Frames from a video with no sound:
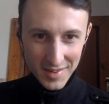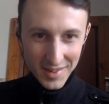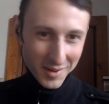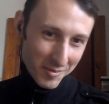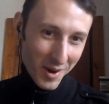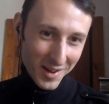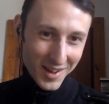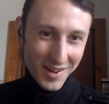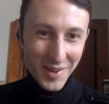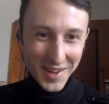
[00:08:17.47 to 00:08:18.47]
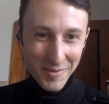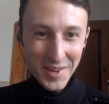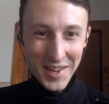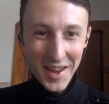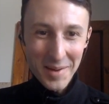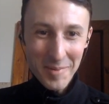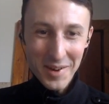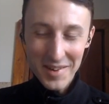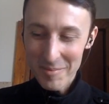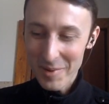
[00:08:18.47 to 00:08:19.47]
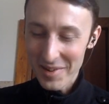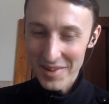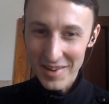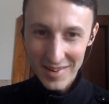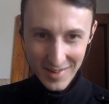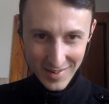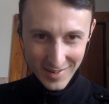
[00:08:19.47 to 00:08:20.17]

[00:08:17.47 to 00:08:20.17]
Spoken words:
Oh, well, we can, but yeah.